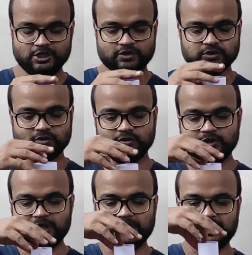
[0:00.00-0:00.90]

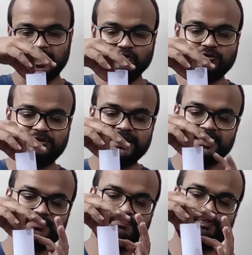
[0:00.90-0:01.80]
So now
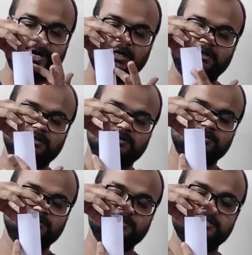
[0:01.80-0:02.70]
this part,
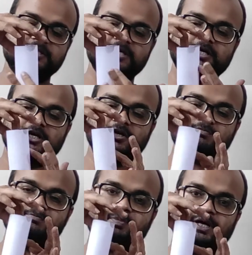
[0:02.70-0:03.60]
this is a
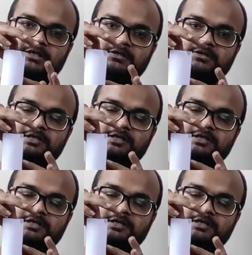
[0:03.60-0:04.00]
curved part,